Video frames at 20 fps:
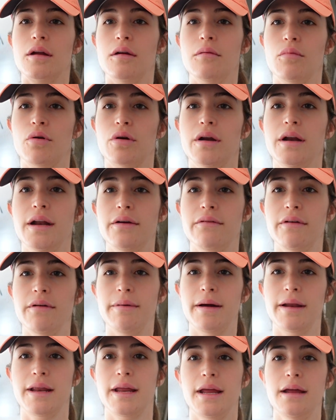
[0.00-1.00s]
Good morning,
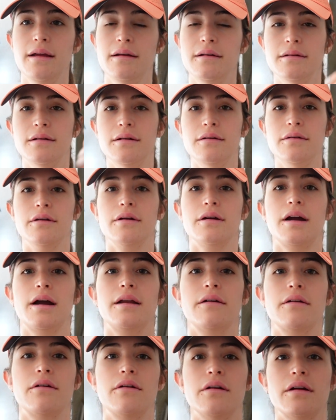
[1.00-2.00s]
everybody. Oh, you're
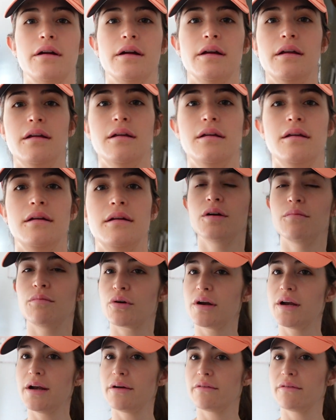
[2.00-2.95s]
kind of crooked. Good morning,